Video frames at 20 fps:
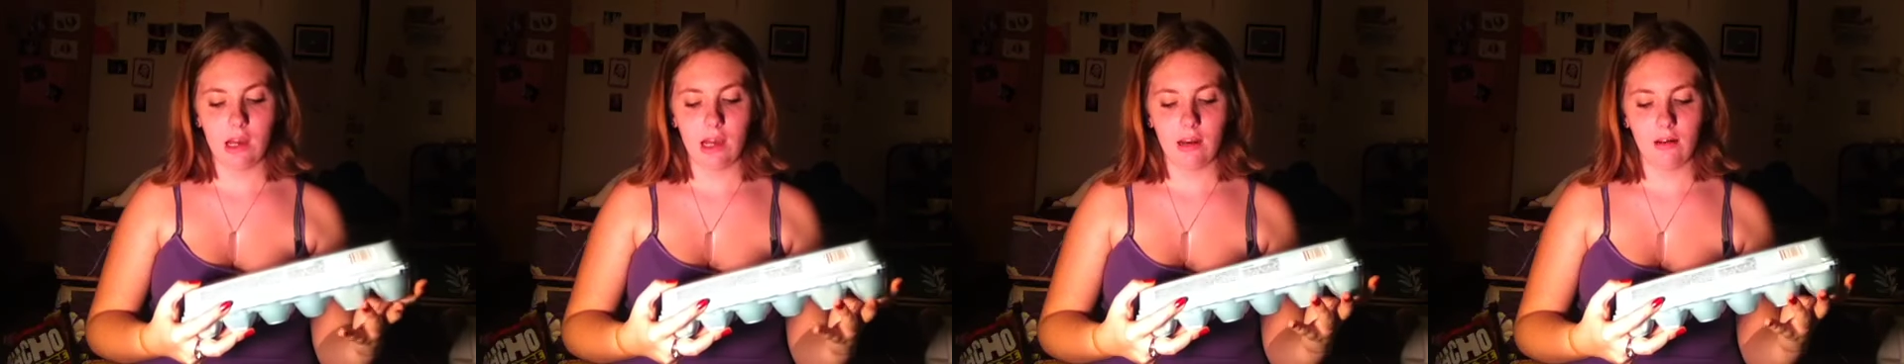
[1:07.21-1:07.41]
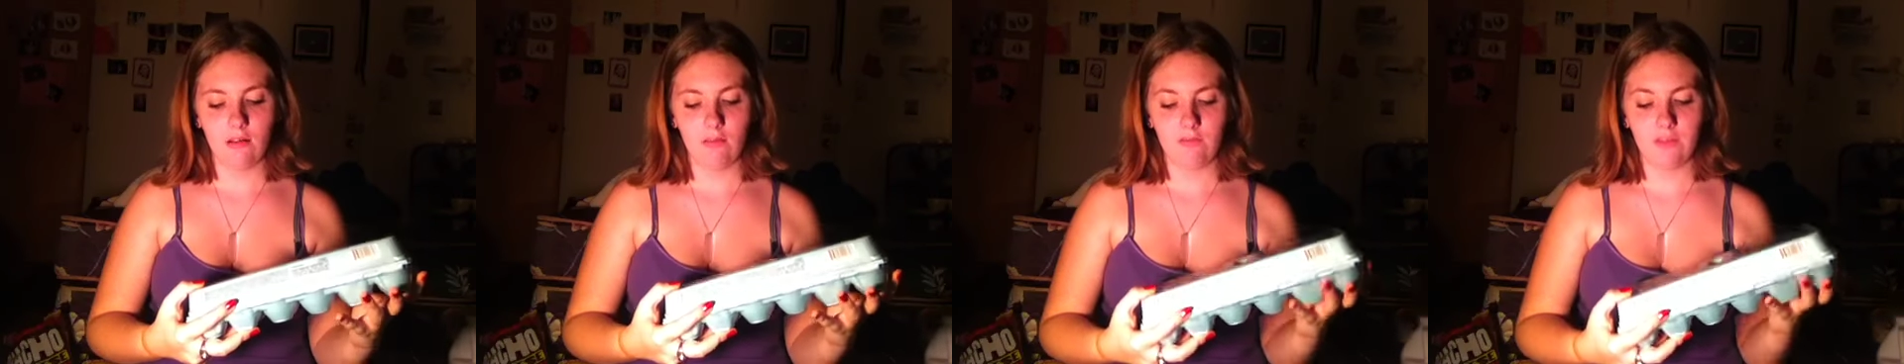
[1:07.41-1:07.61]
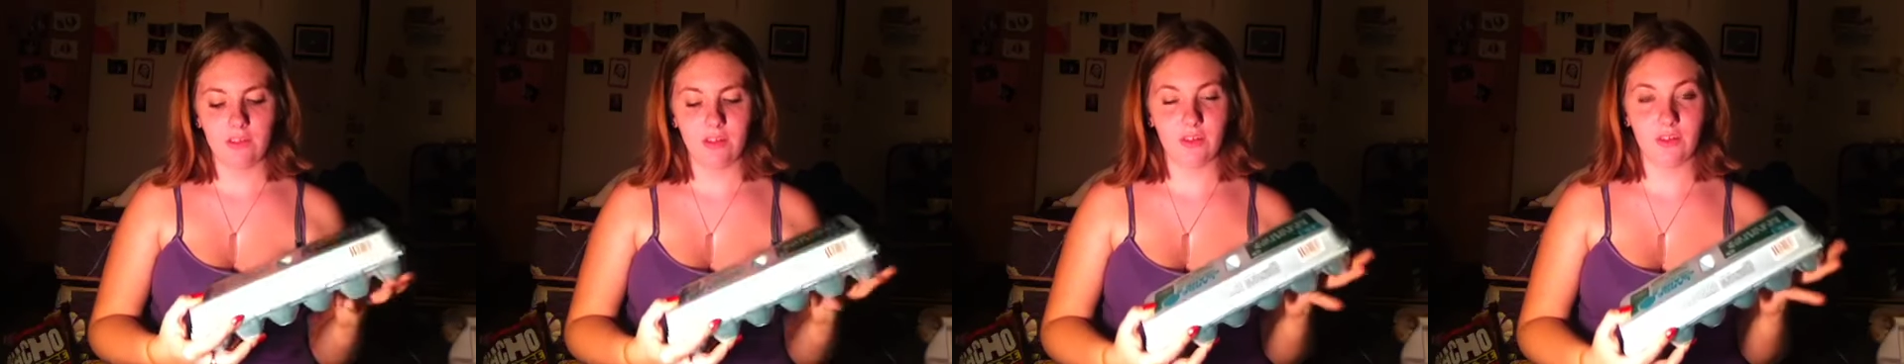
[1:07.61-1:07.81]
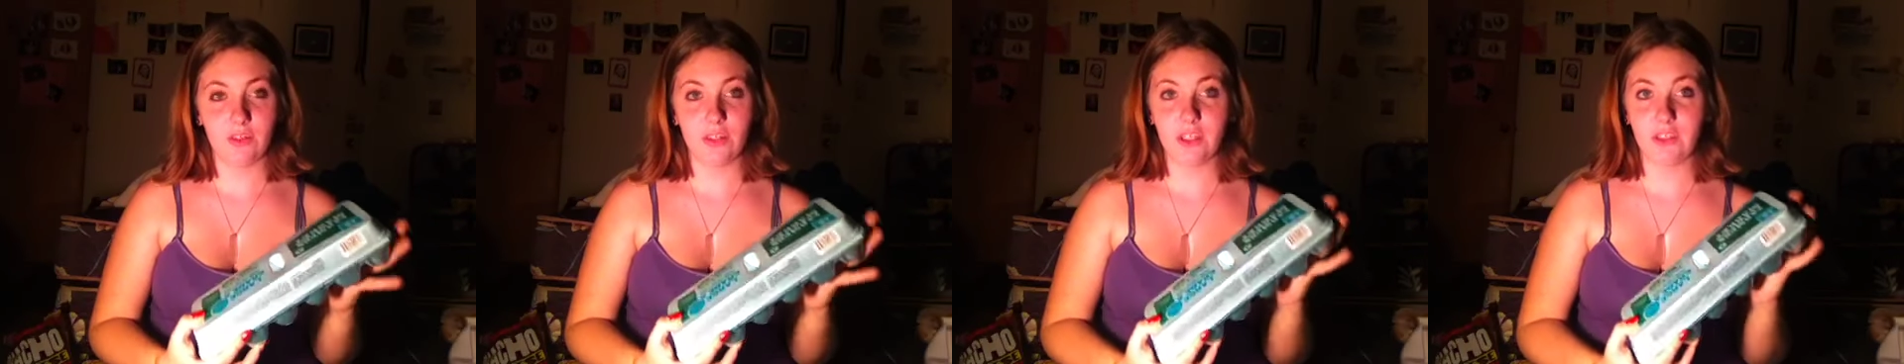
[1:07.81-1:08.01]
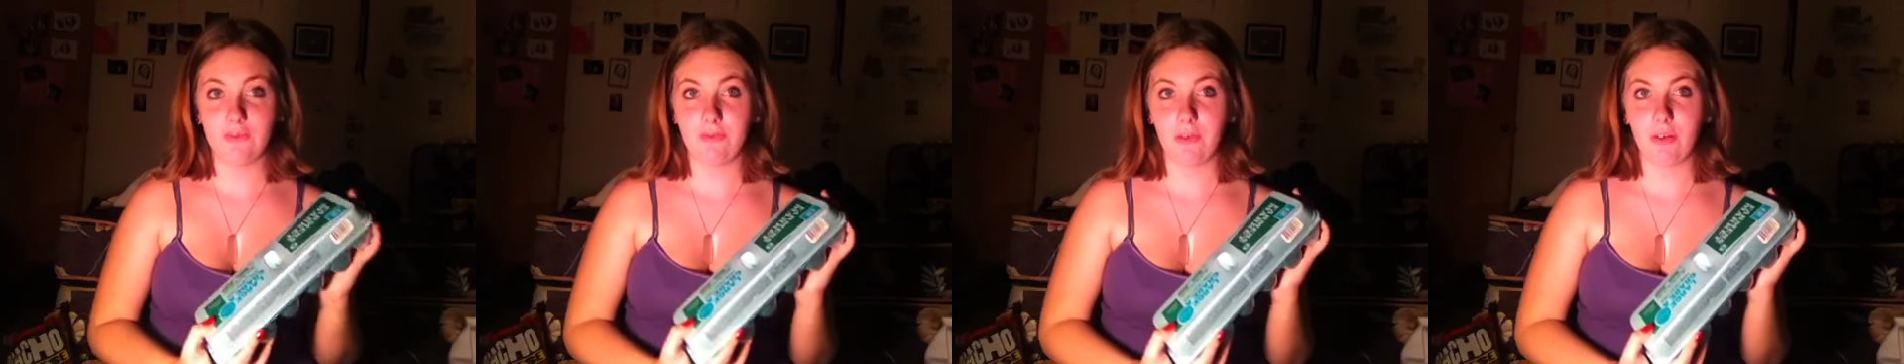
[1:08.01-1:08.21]
I don't know if these are
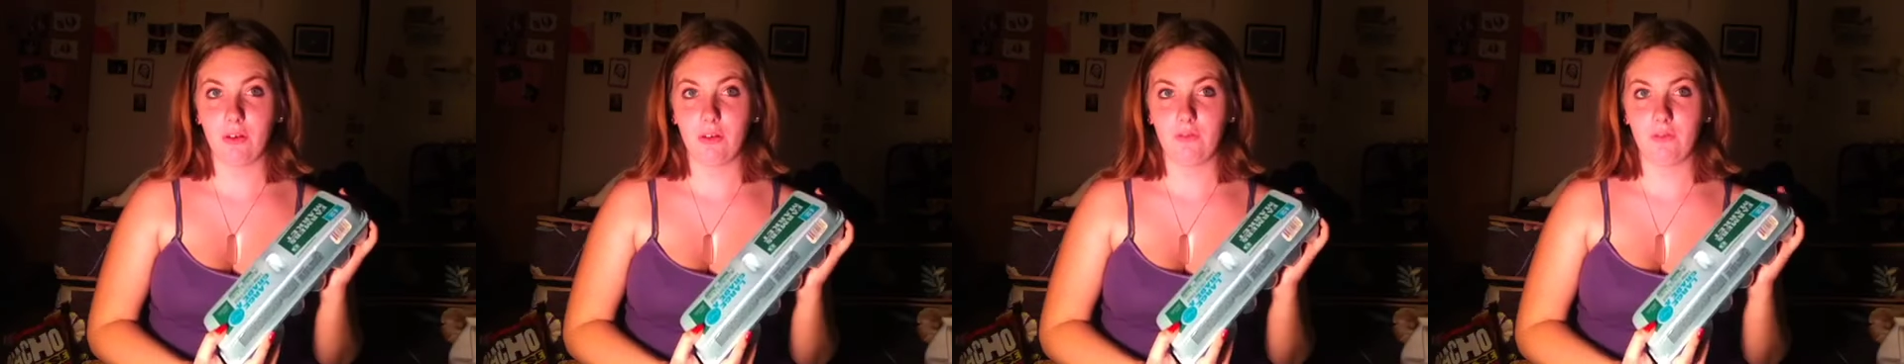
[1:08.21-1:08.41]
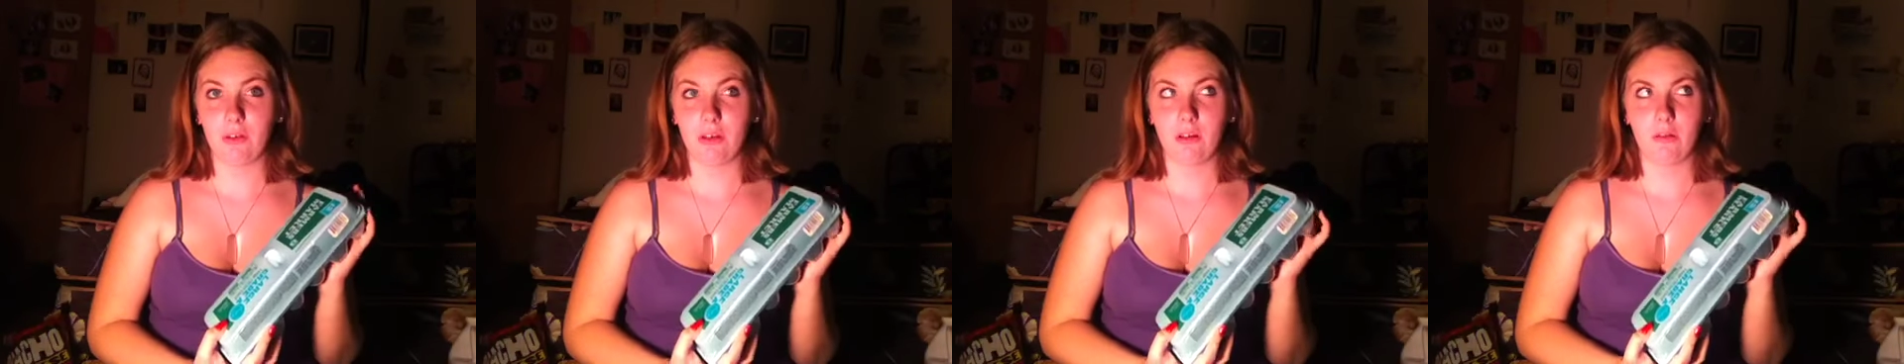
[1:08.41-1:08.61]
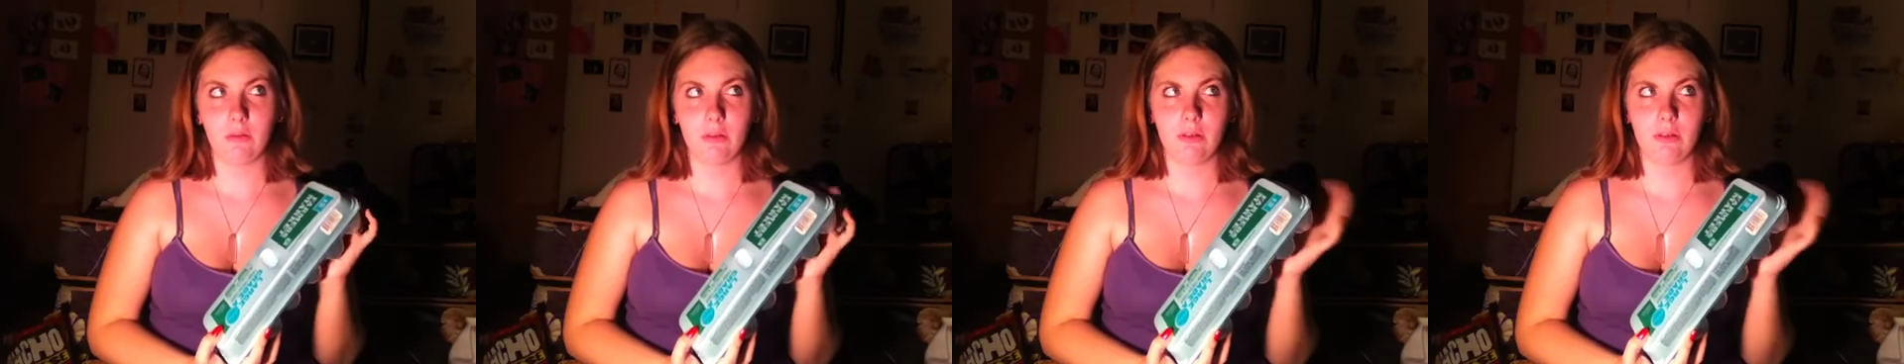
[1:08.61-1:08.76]
just for Nova,